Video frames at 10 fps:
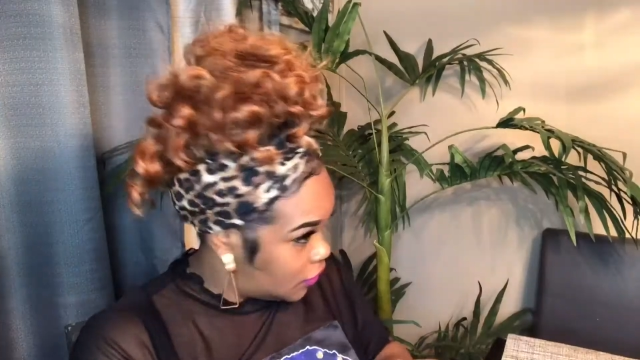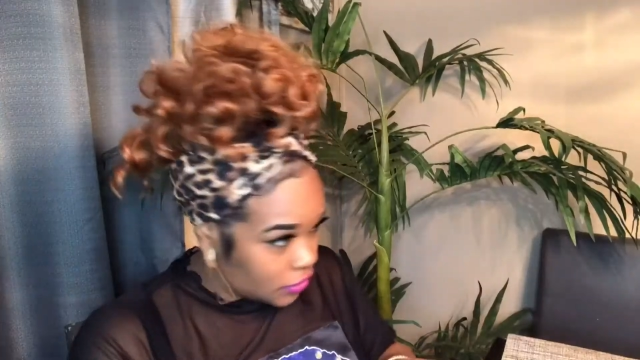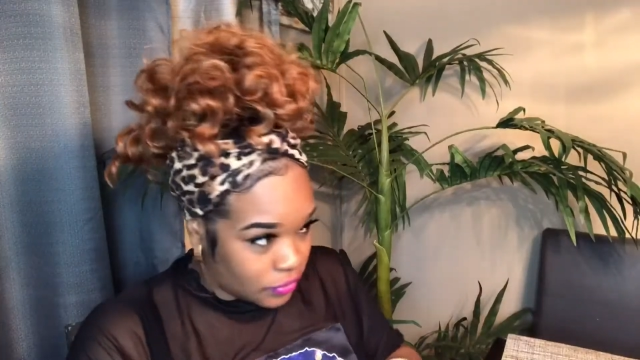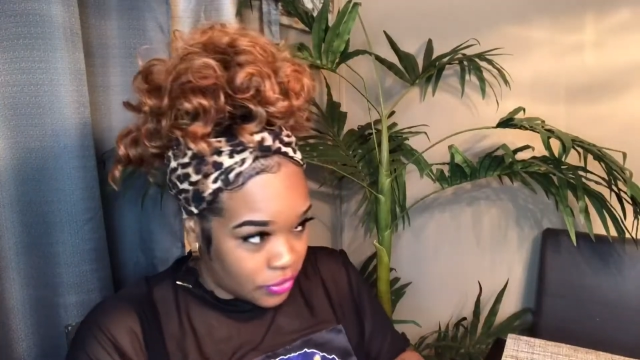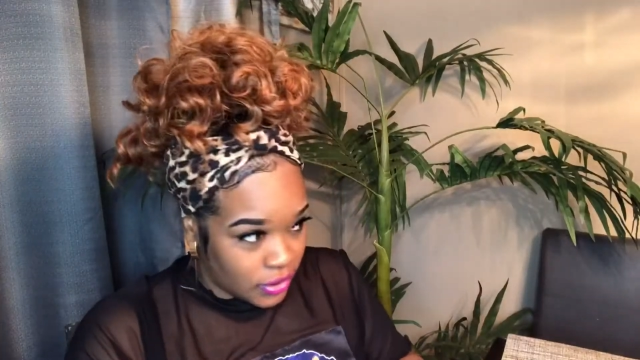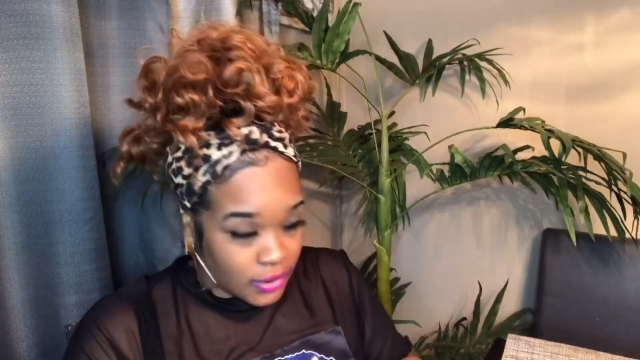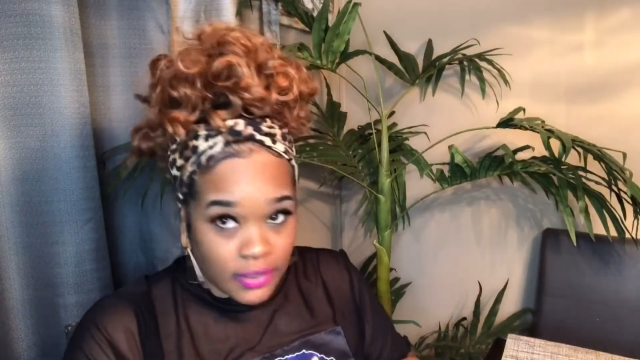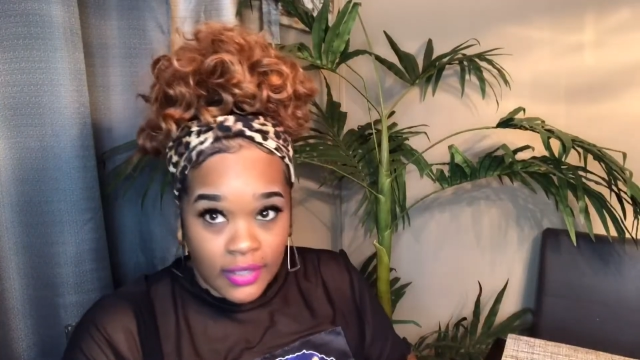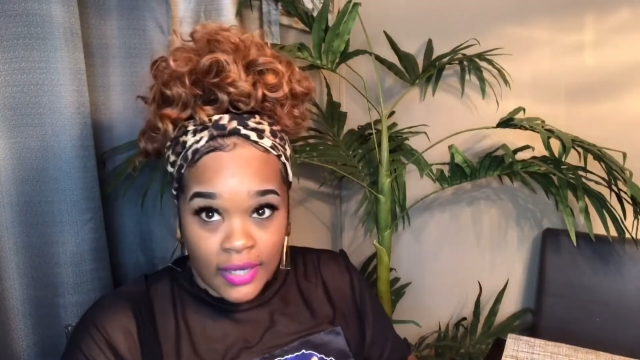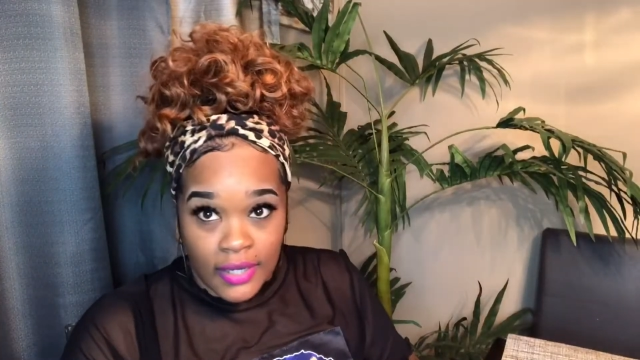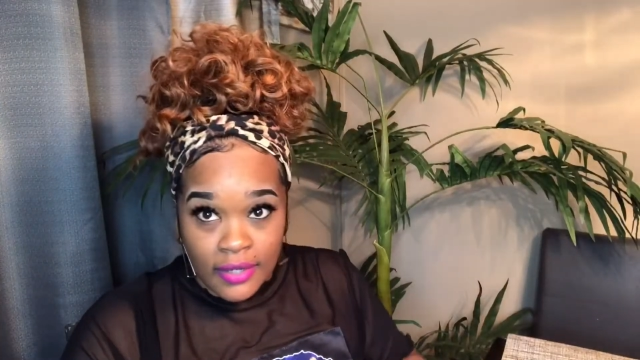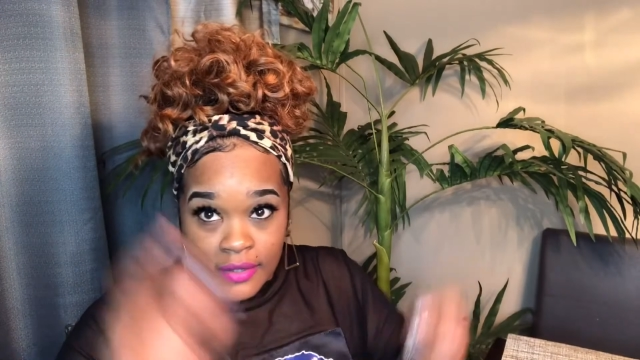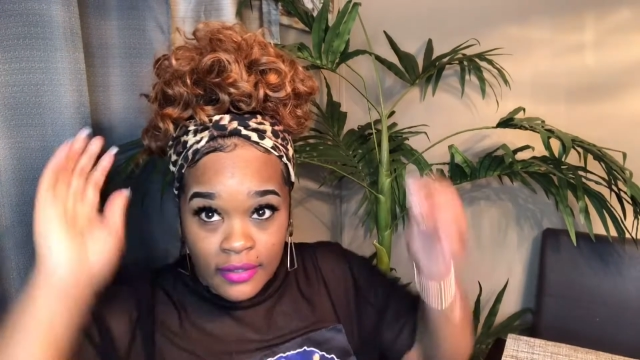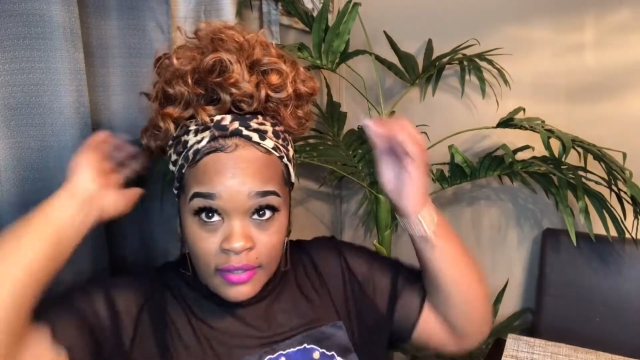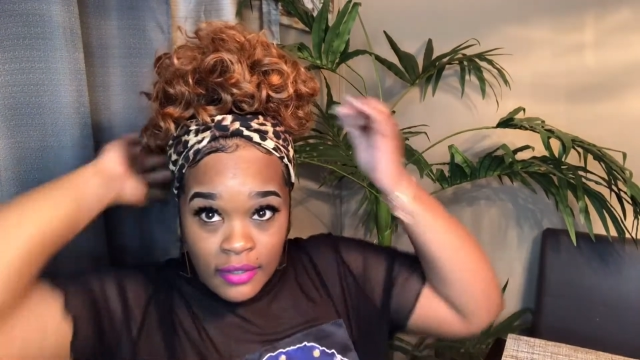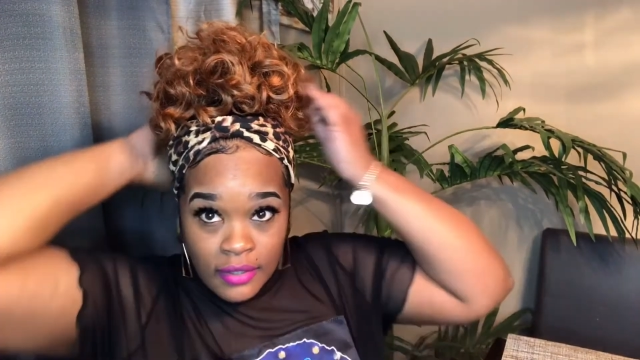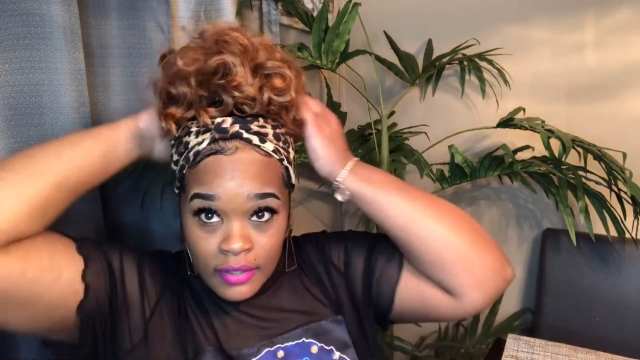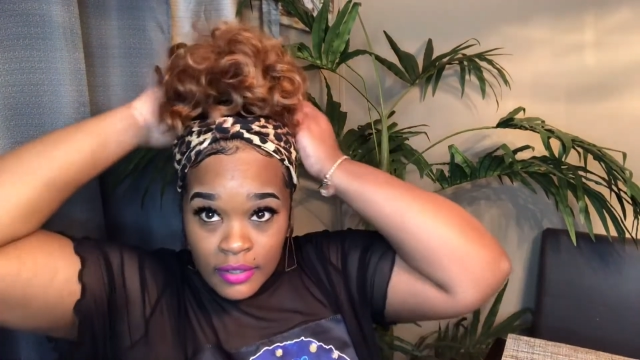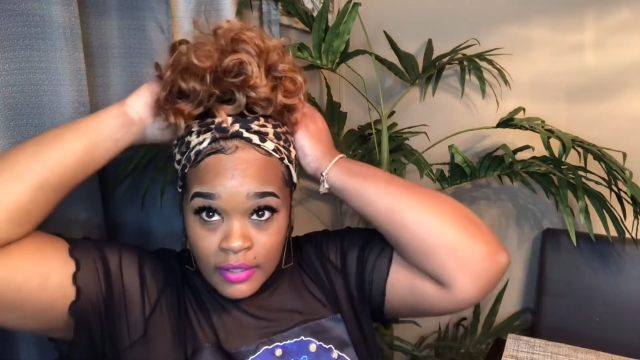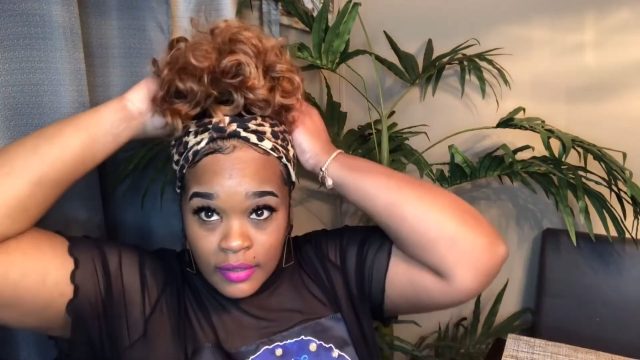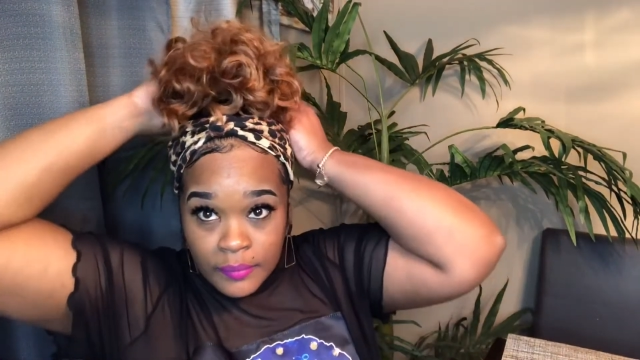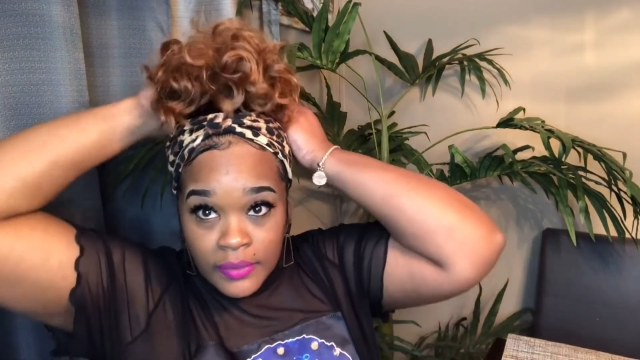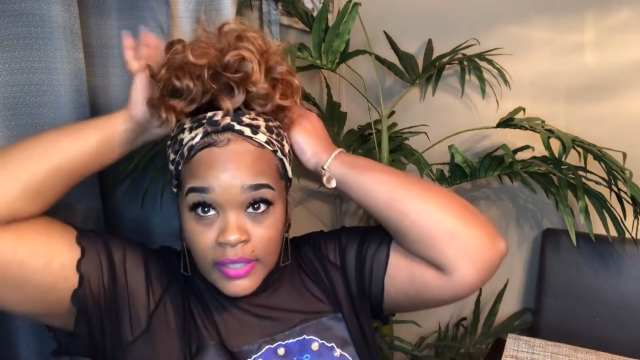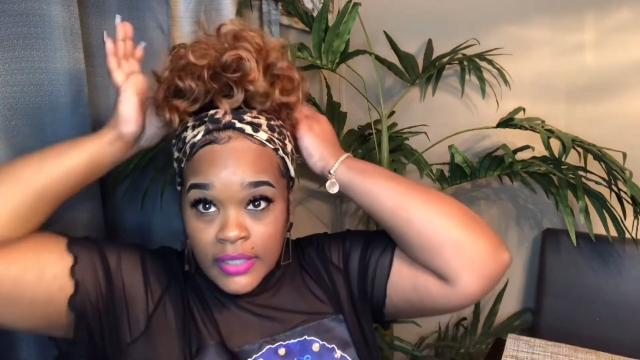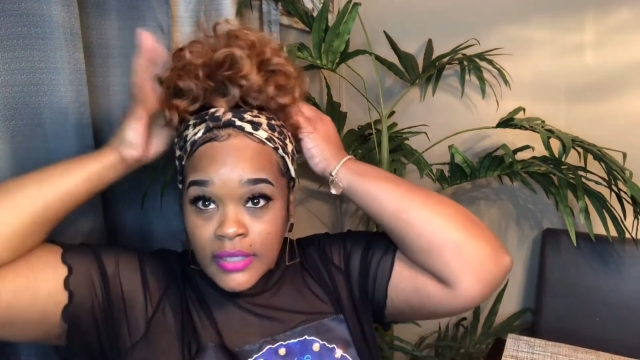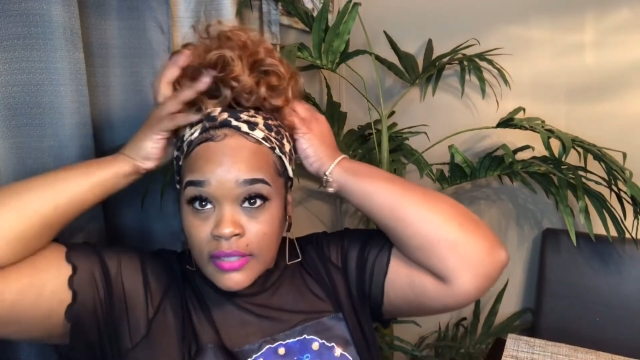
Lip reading: so she can stay in place.